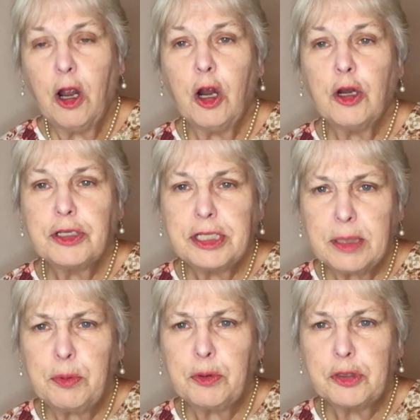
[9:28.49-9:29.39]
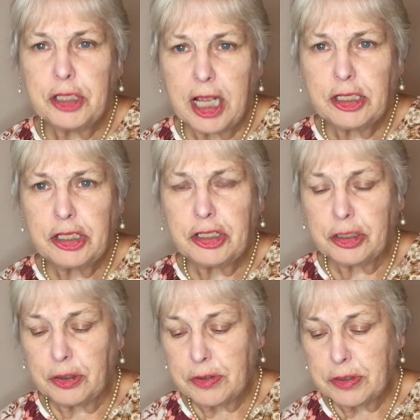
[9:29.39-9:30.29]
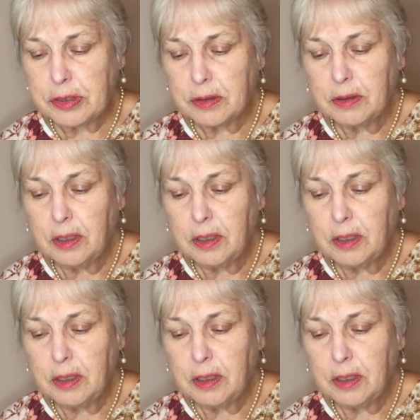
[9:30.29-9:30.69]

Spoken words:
Her simple gestures,